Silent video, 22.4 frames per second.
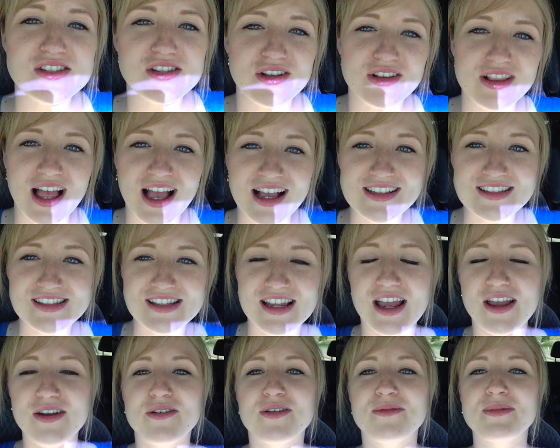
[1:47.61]
So last
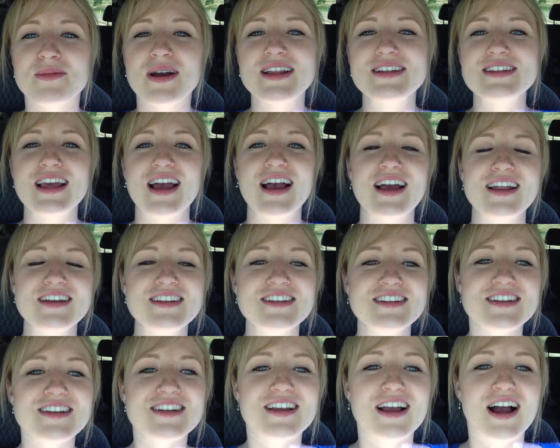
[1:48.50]
night when my
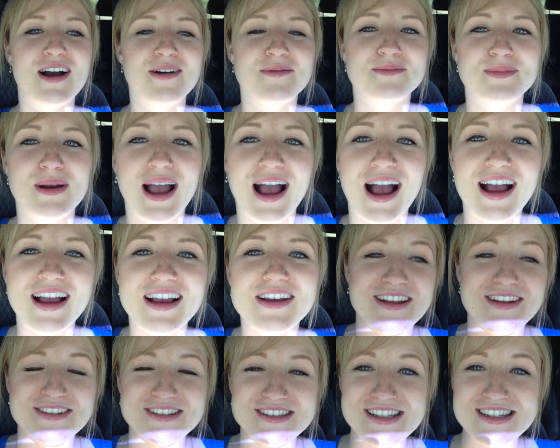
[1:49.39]
dad got back,
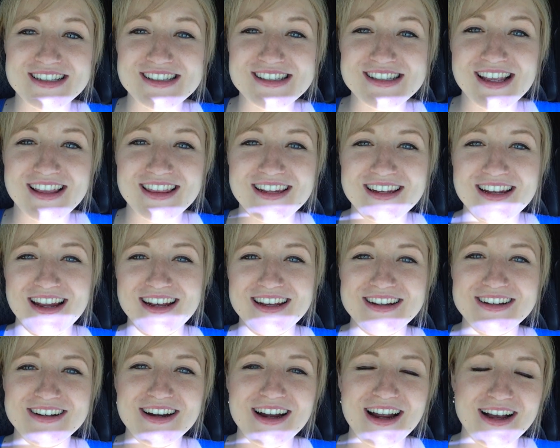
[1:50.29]
he was gonna stay the night
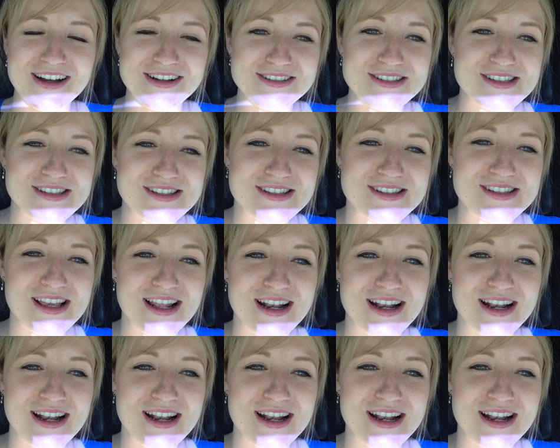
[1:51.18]
at our house,